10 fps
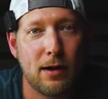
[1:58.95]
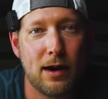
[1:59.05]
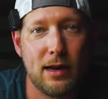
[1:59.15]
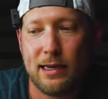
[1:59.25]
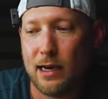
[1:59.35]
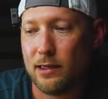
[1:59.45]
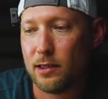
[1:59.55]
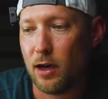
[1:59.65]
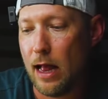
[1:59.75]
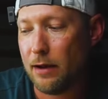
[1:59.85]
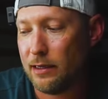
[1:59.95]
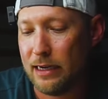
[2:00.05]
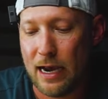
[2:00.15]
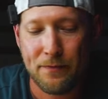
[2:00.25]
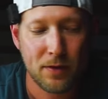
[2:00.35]
gonna test this all out
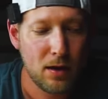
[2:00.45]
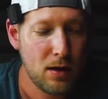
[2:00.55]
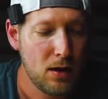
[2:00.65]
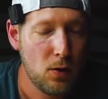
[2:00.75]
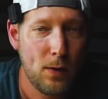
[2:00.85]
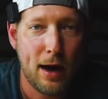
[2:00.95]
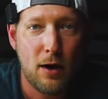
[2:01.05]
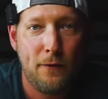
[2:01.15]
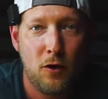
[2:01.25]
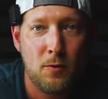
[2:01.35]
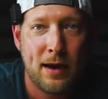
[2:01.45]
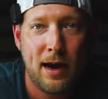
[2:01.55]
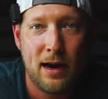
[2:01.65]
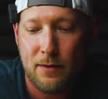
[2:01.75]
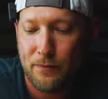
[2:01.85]
today. We got our foam
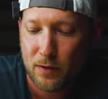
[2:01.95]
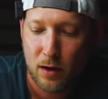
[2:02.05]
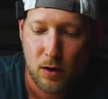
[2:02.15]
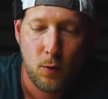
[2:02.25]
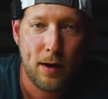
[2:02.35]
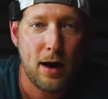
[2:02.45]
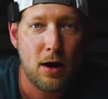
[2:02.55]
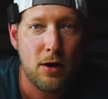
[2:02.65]
cannon, we got our